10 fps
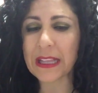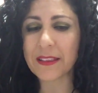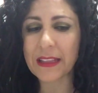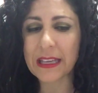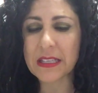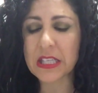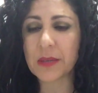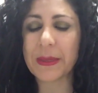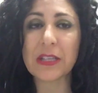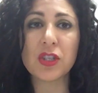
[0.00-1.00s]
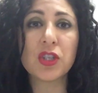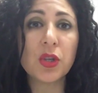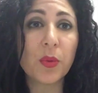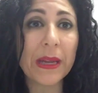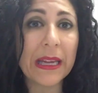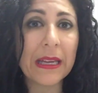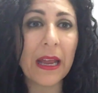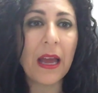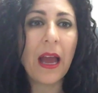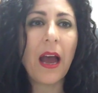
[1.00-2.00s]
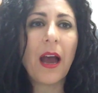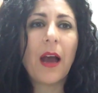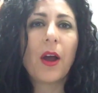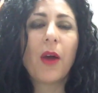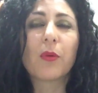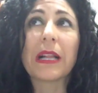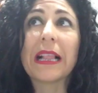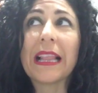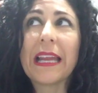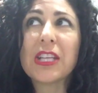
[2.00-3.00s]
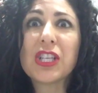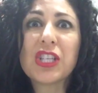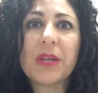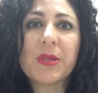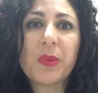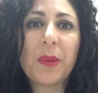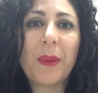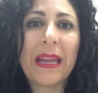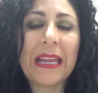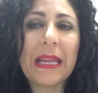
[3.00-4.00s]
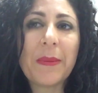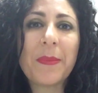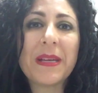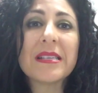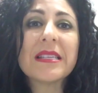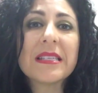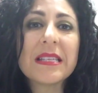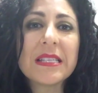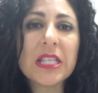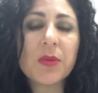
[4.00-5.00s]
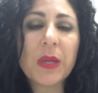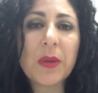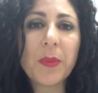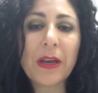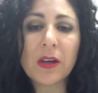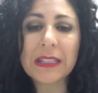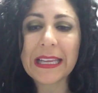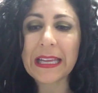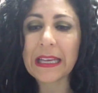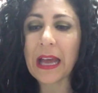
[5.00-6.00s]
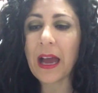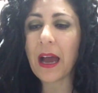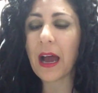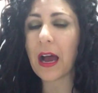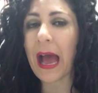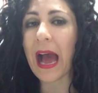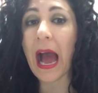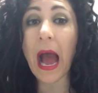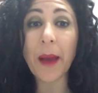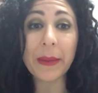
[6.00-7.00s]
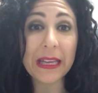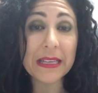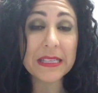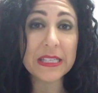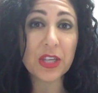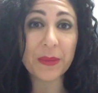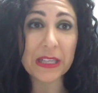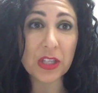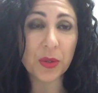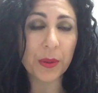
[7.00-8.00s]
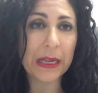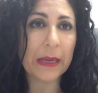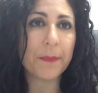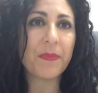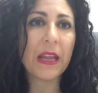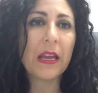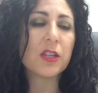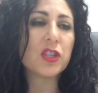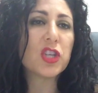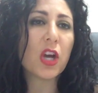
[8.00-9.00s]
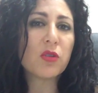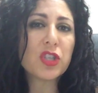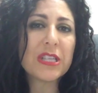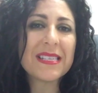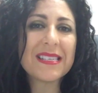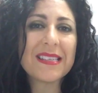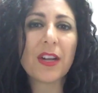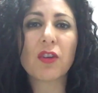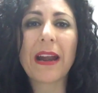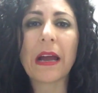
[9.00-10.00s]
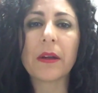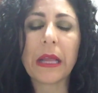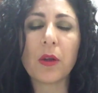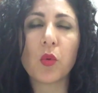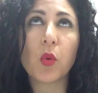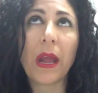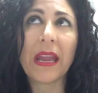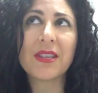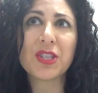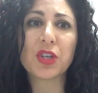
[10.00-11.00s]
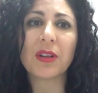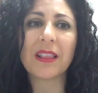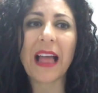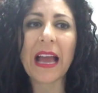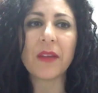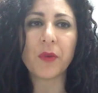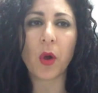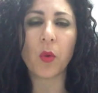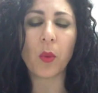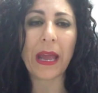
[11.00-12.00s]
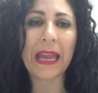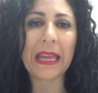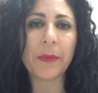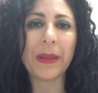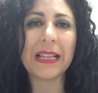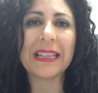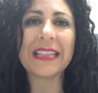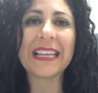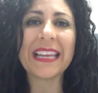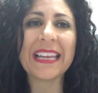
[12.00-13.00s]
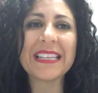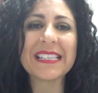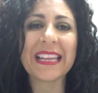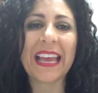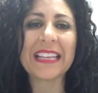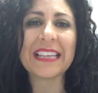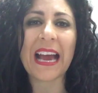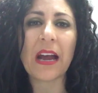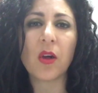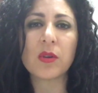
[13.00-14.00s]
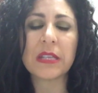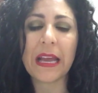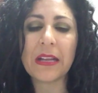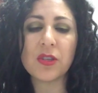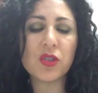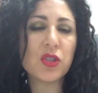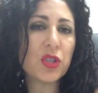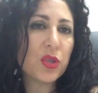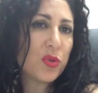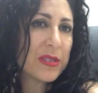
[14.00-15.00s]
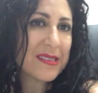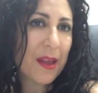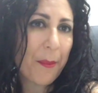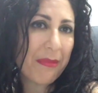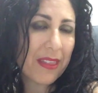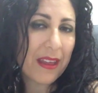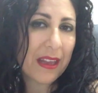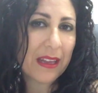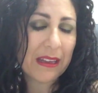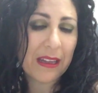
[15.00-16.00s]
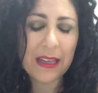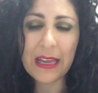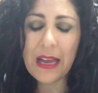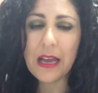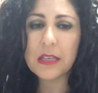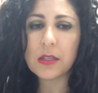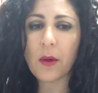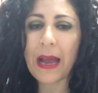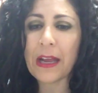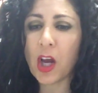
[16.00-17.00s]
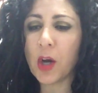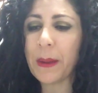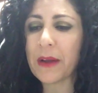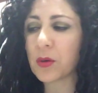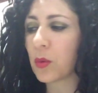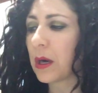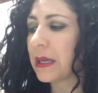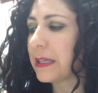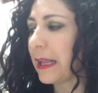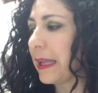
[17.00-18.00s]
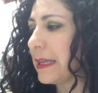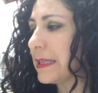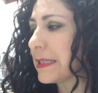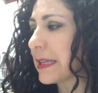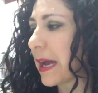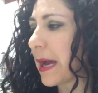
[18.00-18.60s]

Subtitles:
things to be doing, relationships to be making, businesses to be building, hobbies to be doing. Don't just sit around and waste your life away. Please get out and do something. So I hope everyone is